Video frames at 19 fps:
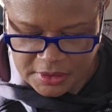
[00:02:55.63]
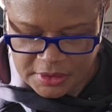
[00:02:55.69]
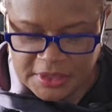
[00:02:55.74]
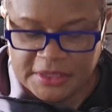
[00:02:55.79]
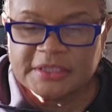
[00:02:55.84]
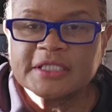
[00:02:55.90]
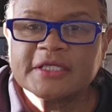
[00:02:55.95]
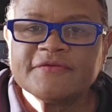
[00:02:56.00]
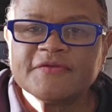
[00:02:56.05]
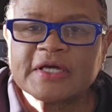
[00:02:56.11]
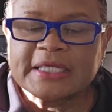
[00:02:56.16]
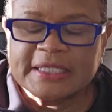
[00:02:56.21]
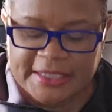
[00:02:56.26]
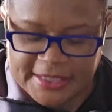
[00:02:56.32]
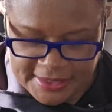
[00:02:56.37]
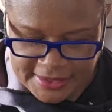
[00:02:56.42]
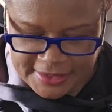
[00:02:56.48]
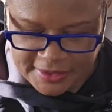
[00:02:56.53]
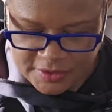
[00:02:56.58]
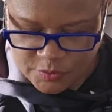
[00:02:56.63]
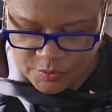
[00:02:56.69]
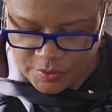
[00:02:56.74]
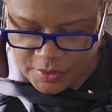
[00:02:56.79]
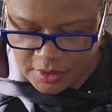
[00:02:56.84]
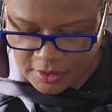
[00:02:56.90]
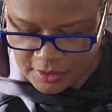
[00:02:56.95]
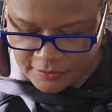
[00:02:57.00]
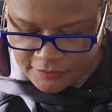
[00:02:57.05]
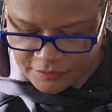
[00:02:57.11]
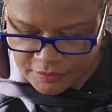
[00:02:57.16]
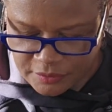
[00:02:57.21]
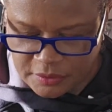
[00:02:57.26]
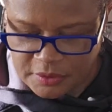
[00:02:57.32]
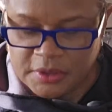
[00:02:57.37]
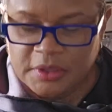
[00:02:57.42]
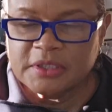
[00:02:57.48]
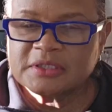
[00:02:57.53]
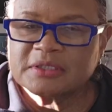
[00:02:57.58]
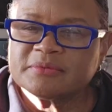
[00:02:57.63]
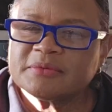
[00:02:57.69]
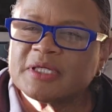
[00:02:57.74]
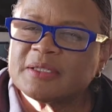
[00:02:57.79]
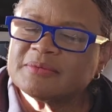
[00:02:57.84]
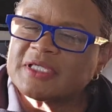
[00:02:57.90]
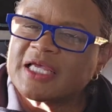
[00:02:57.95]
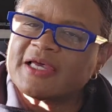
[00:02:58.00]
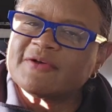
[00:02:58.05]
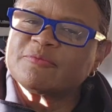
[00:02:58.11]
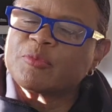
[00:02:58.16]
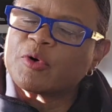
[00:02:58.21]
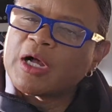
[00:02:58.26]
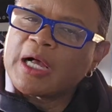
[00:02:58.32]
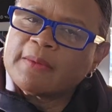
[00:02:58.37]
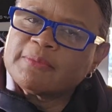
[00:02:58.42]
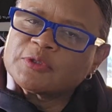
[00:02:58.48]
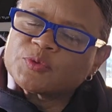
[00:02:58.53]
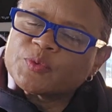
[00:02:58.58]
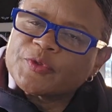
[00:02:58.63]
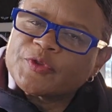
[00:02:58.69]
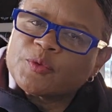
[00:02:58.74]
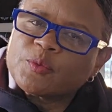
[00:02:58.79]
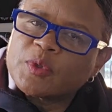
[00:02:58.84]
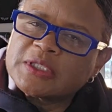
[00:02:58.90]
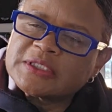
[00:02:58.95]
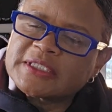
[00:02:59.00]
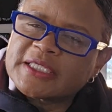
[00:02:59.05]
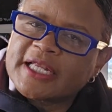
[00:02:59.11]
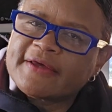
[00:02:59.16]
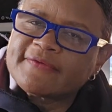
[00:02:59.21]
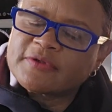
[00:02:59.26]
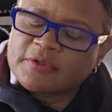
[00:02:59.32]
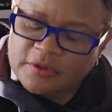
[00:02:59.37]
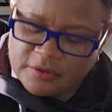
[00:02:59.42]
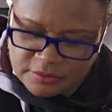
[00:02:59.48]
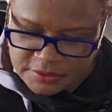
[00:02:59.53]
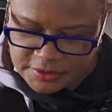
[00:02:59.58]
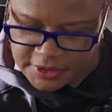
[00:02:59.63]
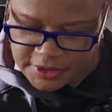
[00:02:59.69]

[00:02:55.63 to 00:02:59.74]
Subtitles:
Let's see if I can get this one off. Sometimes I have problems with the ones that have the little